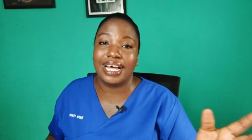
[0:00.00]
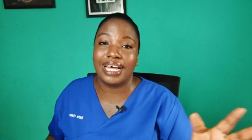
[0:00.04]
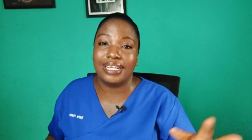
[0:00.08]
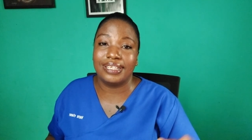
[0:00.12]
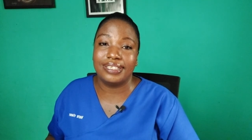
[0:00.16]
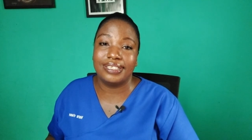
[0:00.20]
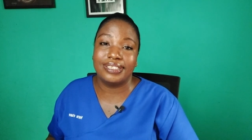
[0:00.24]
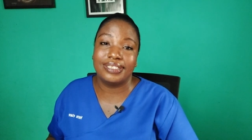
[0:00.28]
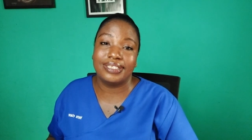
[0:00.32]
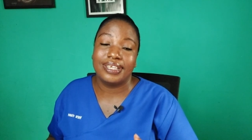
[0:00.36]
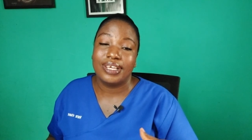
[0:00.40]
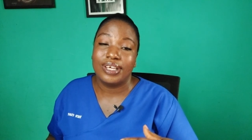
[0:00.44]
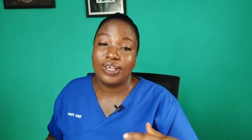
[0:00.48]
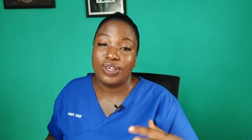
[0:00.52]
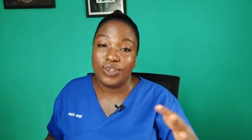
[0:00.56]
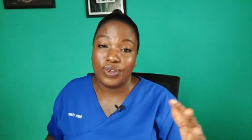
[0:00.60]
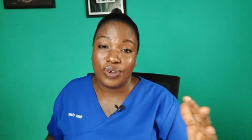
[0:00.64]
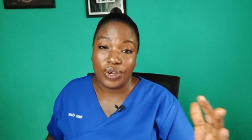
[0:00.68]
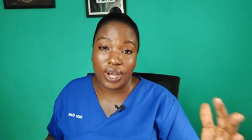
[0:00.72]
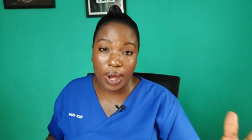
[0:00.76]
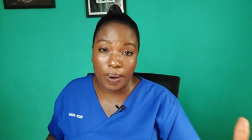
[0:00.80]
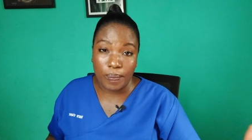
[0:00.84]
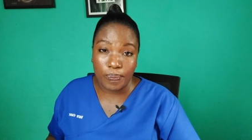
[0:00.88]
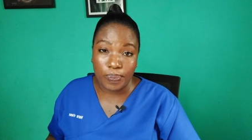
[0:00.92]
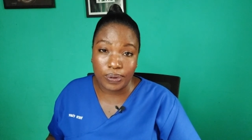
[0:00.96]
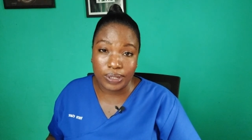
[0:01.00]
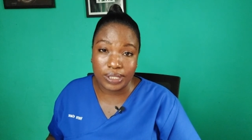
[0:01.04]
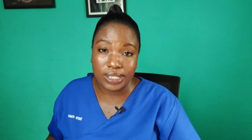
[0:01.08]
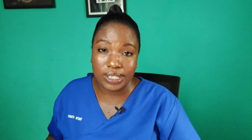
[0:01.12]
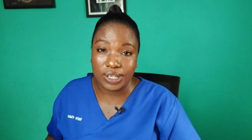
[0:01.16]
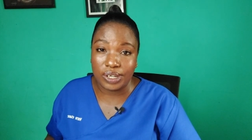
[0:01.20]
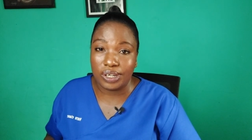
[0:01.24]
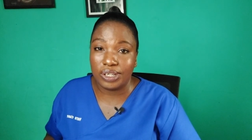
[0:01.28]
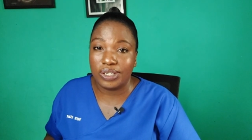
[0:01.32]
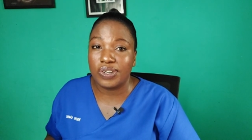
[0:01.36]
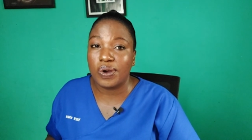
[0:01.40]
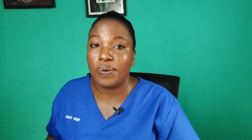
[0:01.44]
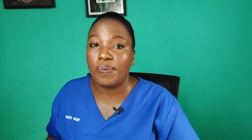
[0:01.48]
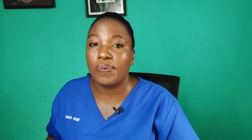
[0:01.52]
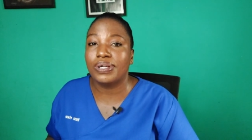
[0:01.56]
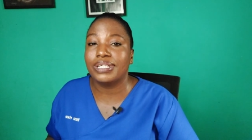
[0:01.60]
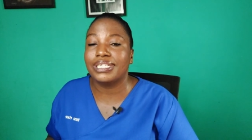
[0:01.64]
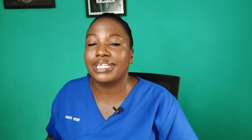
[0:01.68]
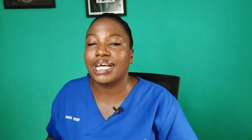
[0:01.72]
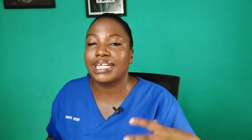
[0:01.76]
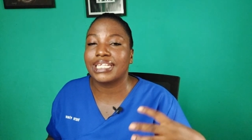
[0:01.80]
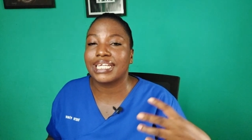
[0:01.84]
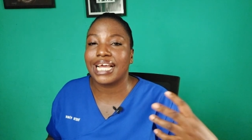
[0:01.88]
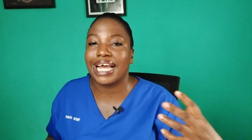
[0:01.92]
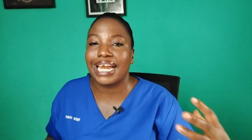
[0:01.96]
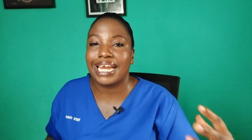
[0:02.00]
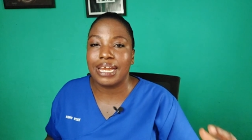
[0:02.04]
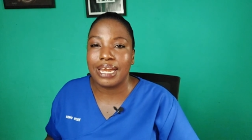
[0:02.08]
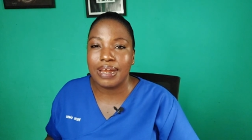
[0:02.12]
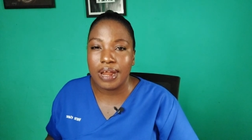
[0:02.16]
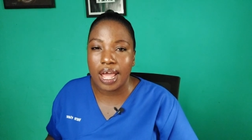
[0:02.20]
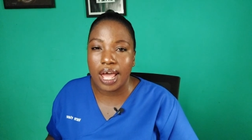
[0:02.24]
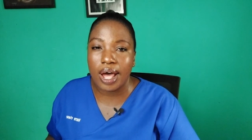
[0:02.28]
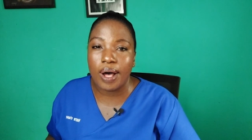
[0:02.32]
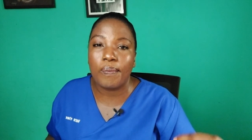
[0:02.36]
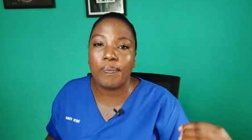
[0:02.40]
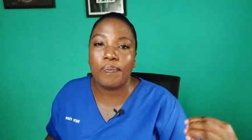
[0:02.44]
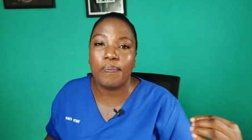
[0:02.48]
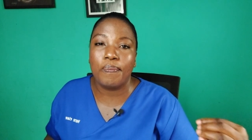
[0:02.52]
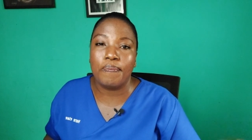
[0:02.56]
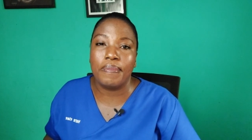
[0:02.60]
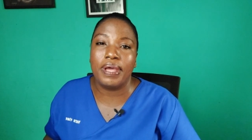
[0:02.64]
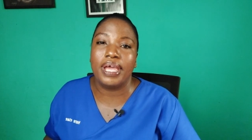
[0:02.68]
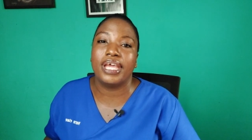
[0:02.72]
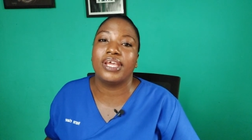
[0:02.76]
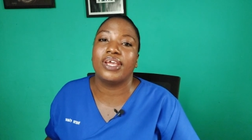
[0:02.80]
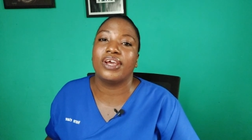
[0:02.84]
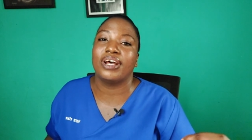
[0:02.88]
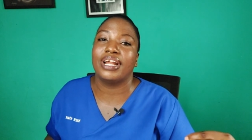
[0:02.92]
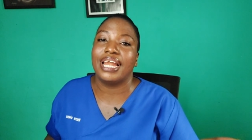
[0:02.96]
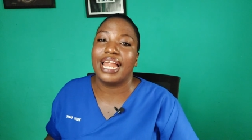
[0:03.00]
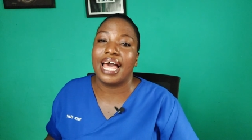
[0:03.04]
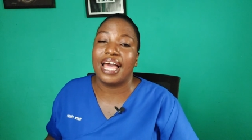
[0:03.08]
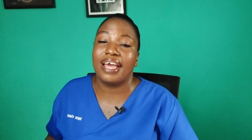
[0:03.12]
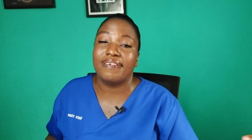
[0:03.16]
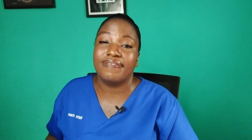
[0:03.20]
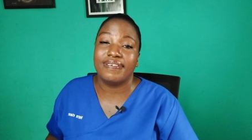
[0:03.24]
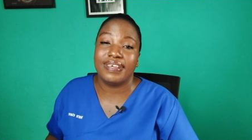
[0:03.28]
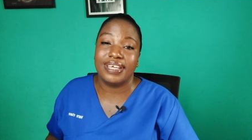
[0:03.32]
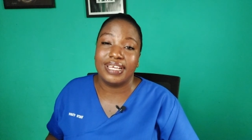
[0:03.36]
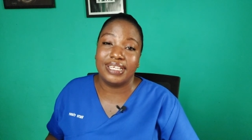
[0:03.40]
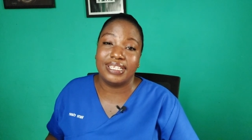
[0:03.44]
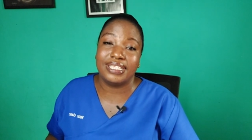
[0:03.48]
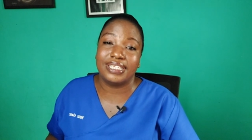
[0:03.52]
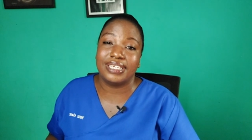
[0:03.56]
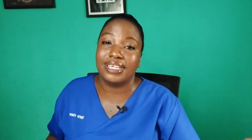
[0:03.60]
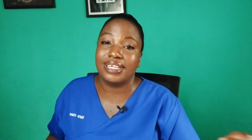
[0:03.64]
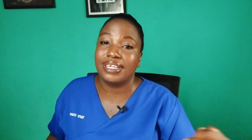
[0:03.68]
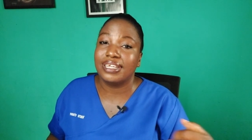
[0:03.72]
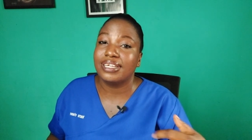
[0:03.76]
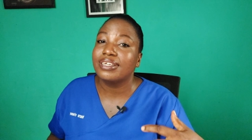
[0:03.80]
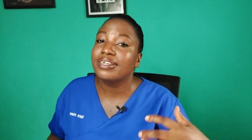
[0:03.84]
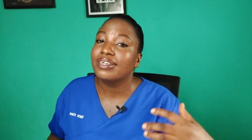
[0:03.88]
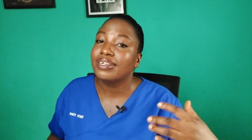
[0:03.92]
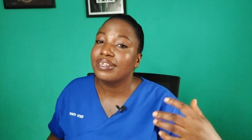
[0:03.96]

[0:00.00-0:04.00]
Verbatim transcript: that you can put in your troubles that can help make your life easy.